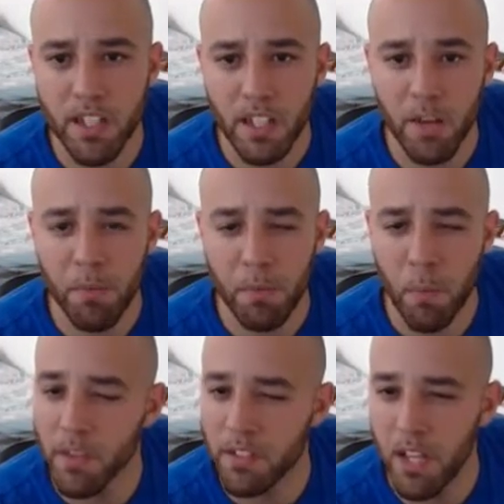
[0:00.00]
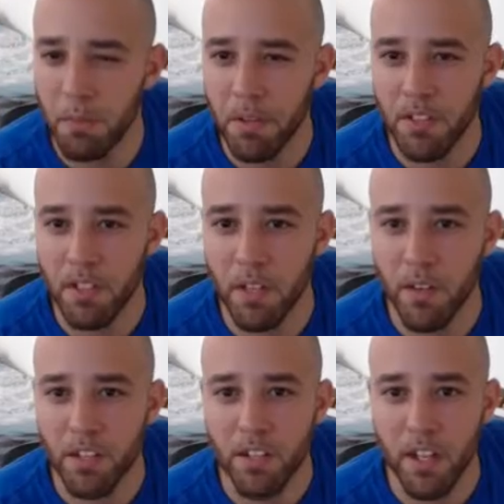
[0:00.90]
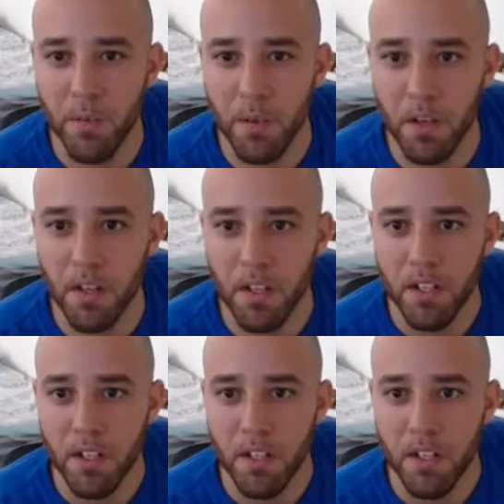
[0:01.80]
I can't remember what his name is. I don't want to say it wrong.